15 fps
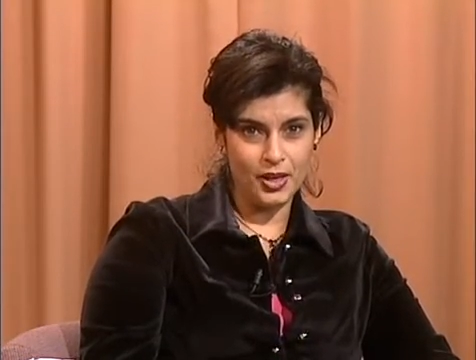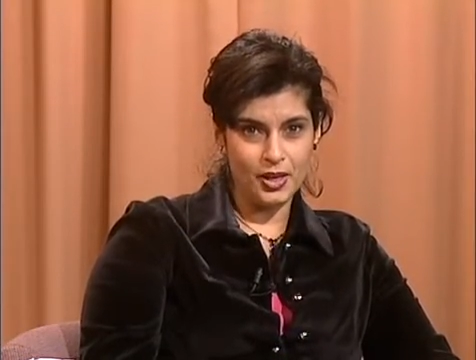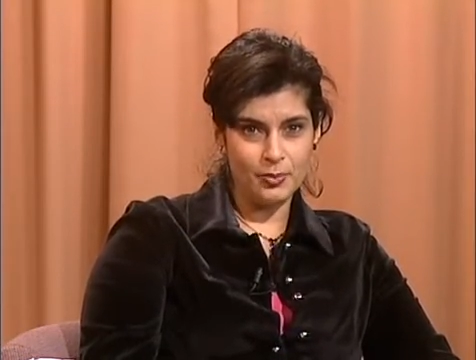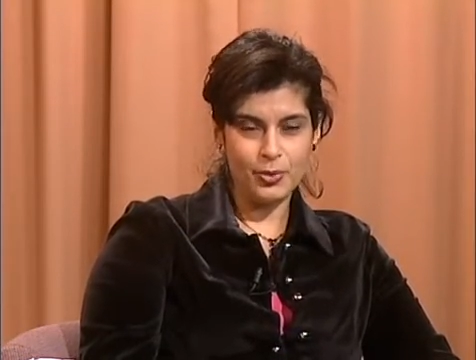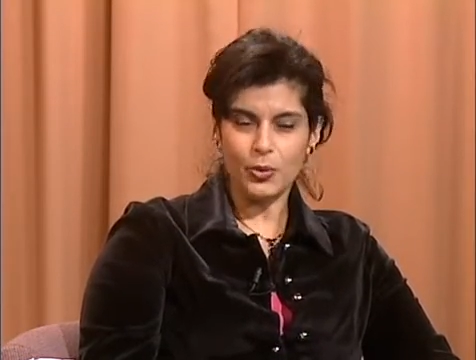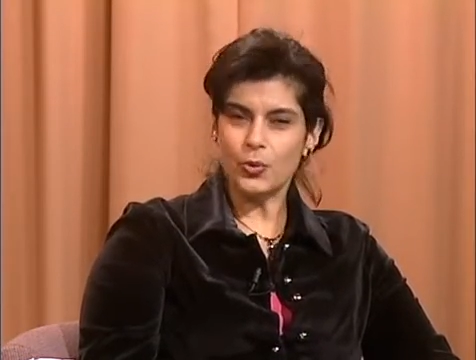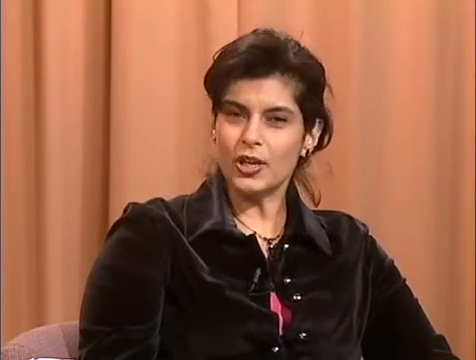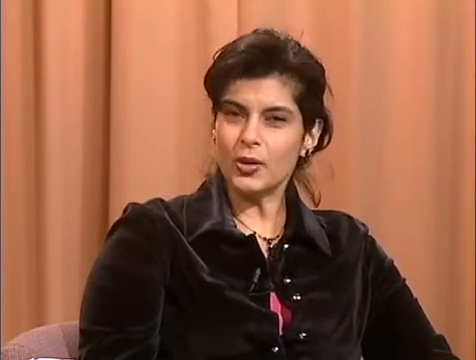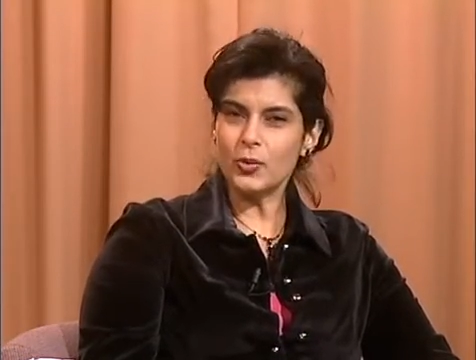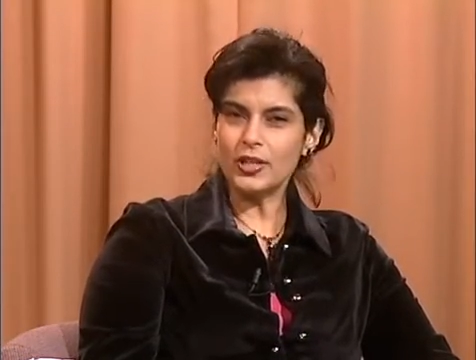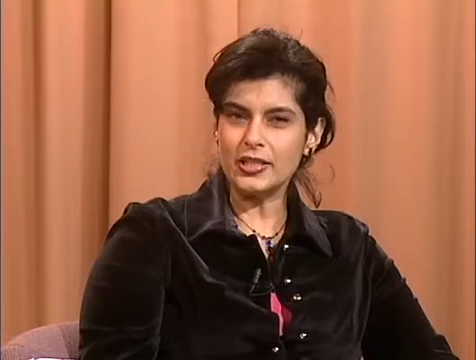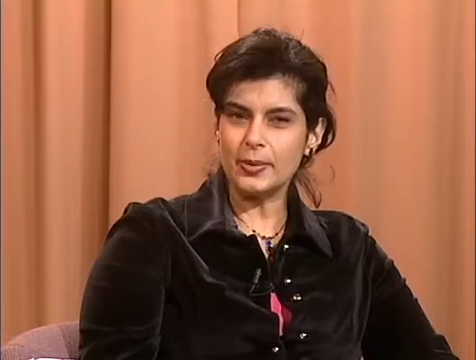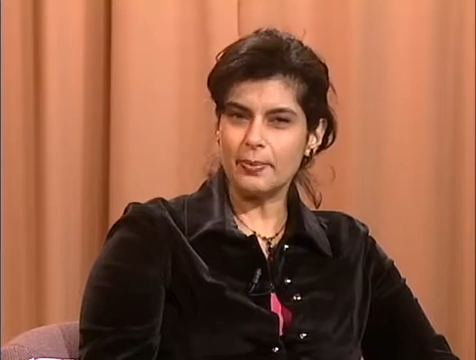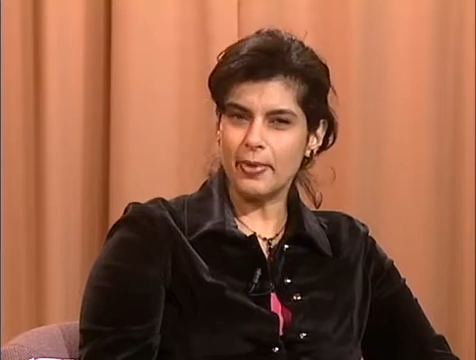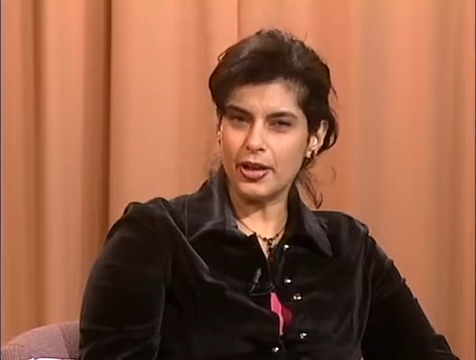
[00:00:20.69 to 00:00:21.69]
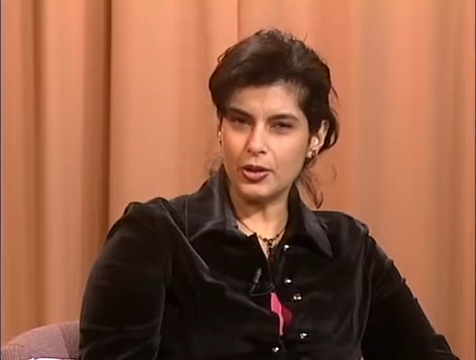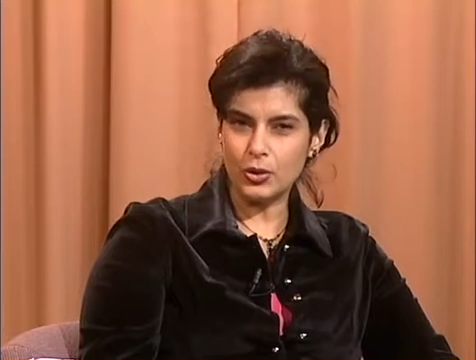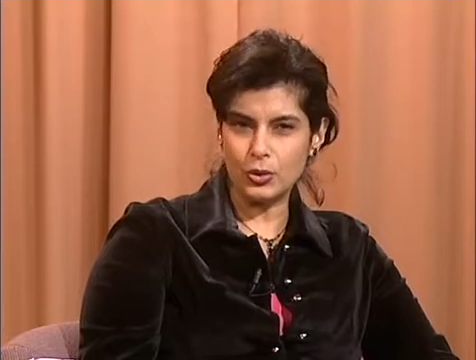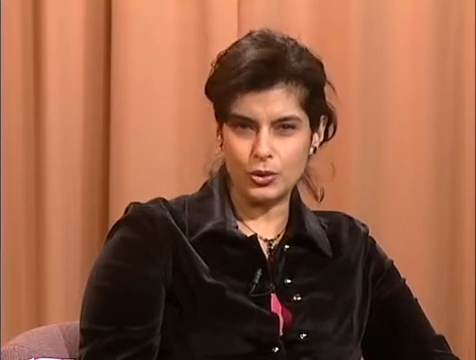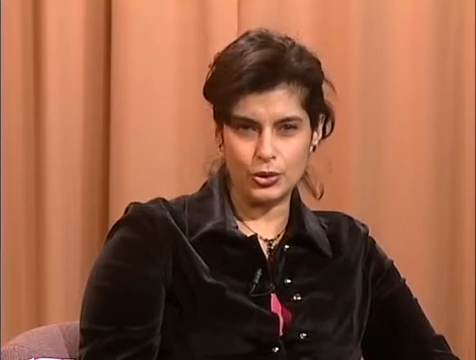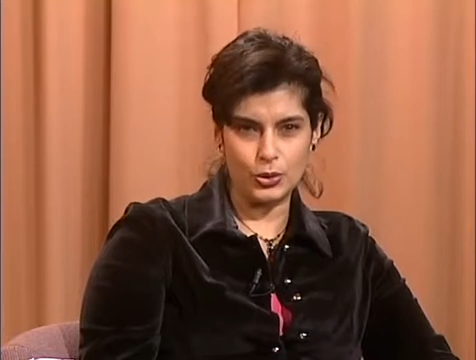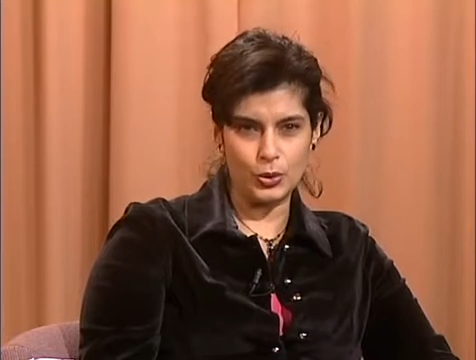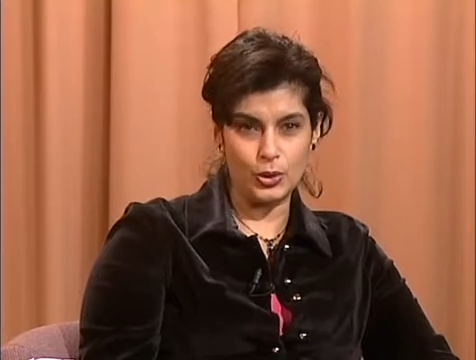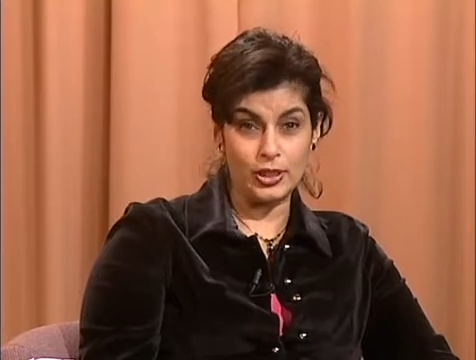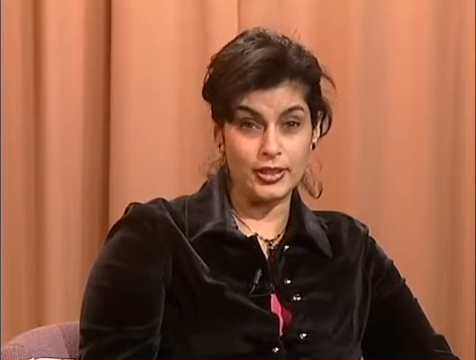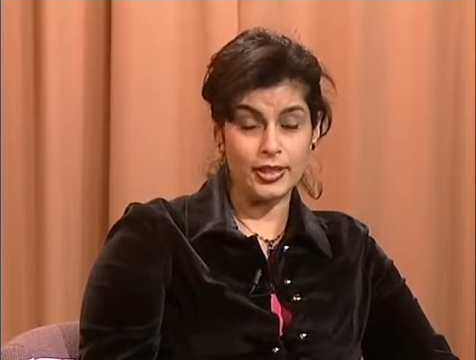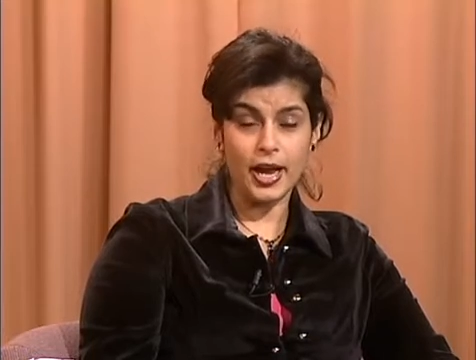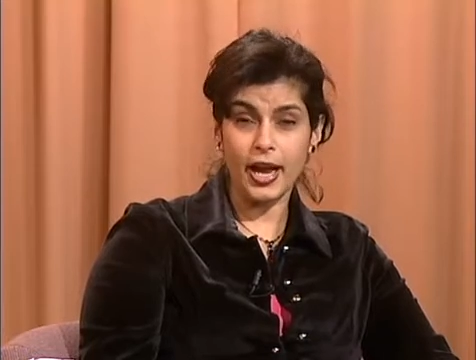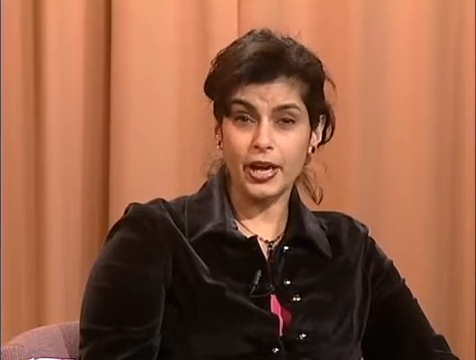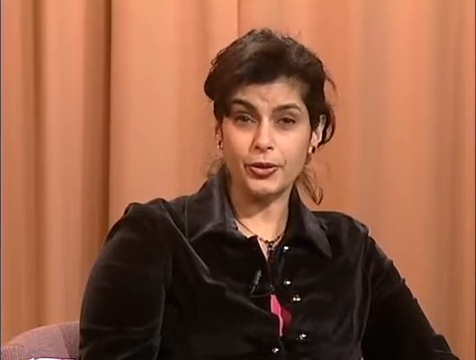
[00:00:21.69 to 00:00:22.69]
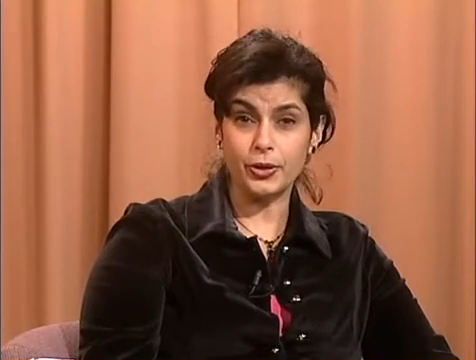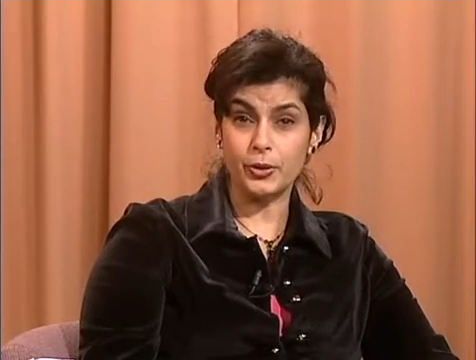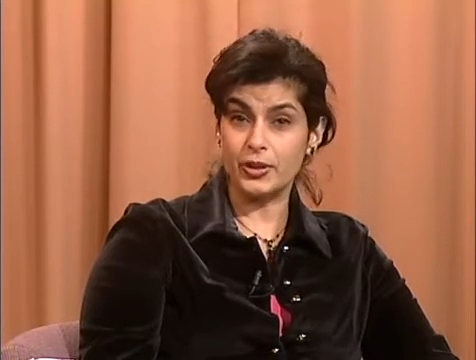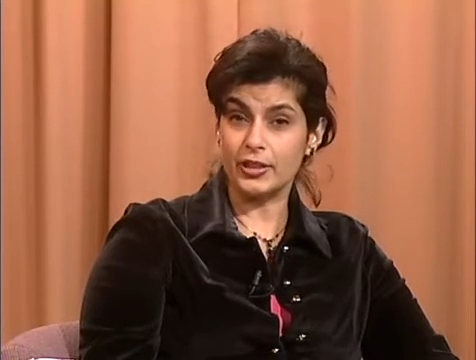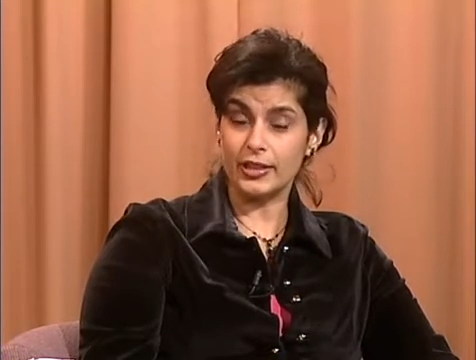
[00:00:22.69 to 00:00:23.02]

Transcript: But when he went to medical school in Cairo in